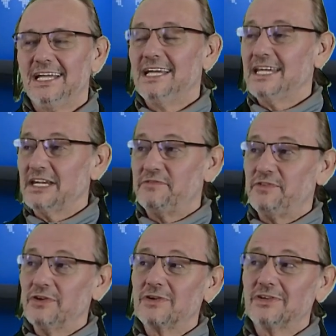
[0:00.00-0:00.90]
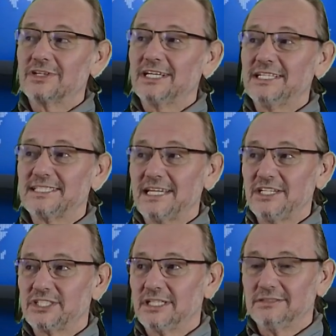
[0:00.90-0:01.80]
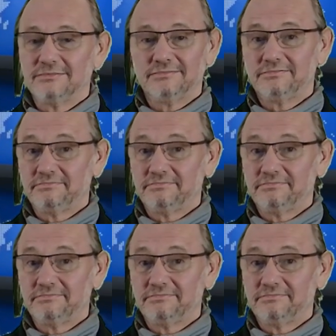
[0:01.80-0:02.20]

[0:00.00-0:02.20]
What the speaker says: If your organization